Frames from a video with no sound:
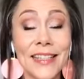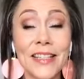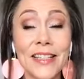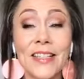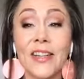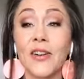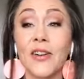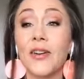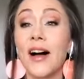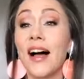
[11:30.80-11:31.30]

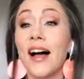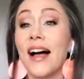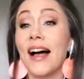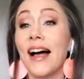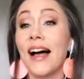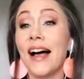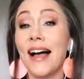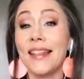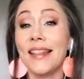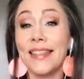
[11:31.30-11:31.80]
So
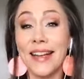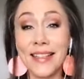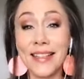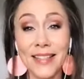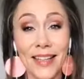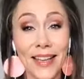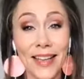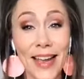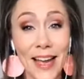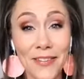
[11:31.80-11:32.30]
that's
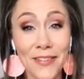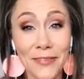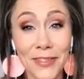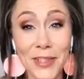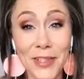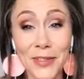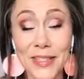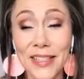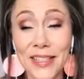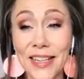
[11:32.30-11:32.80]
all I have for
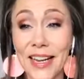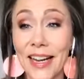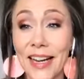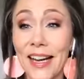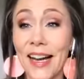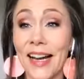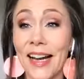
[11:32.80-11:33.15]
you today.